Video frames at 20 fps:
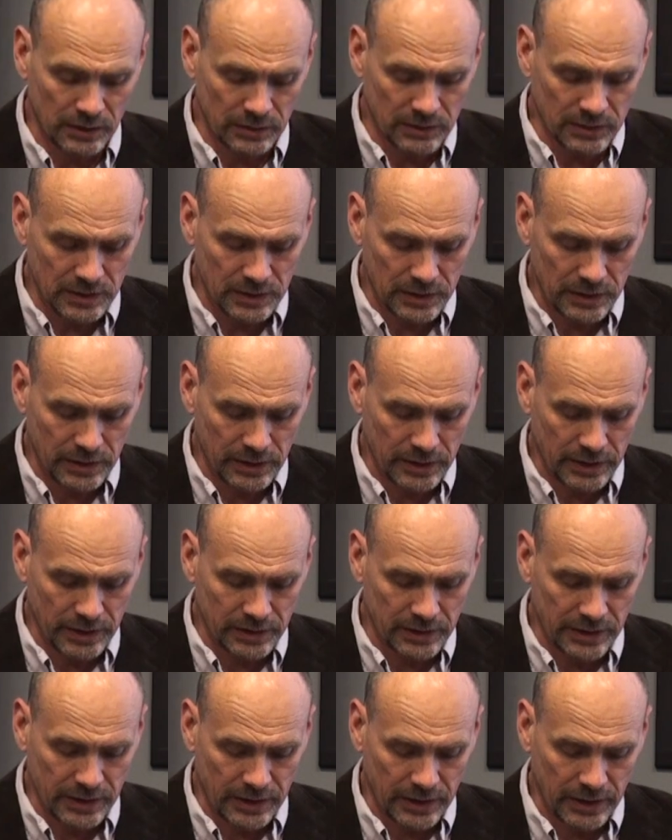
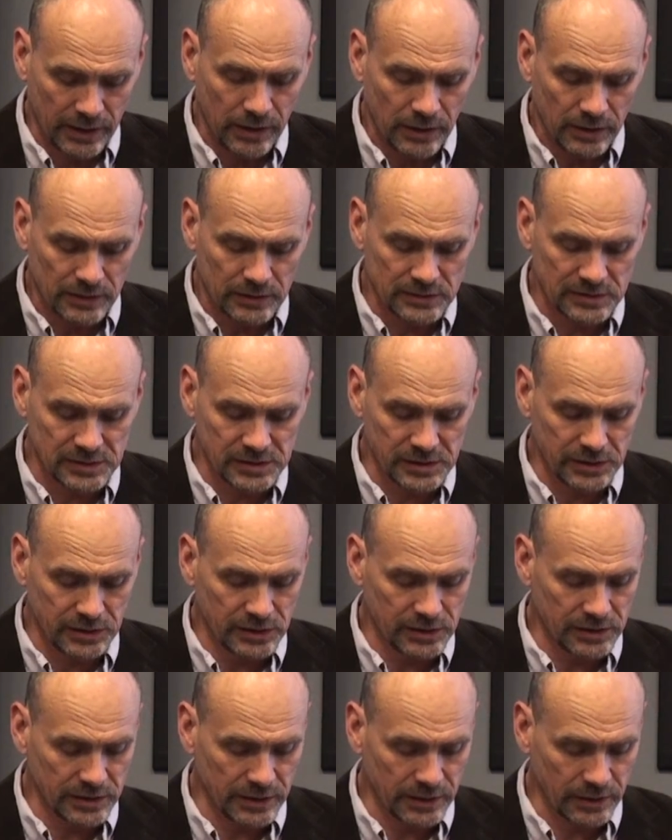
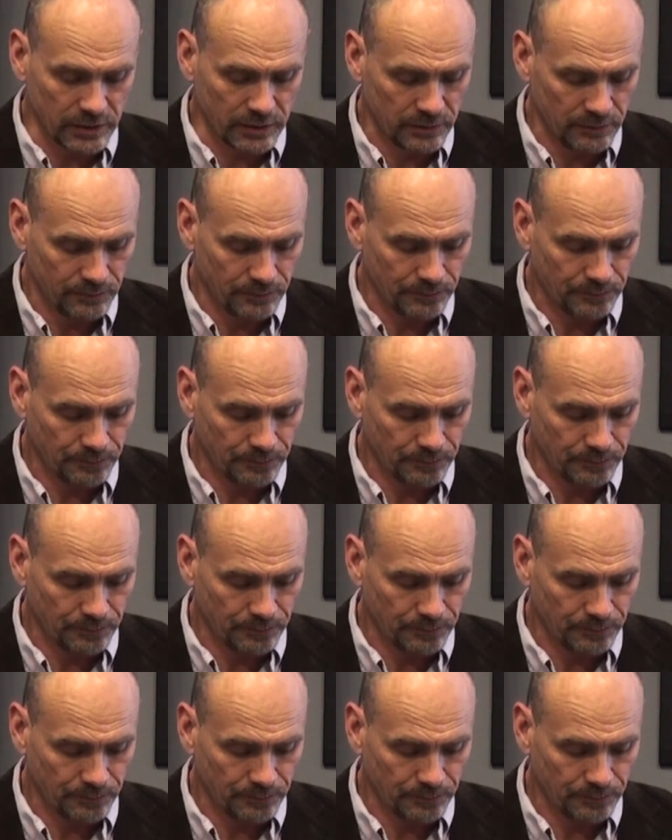DNADayCDN.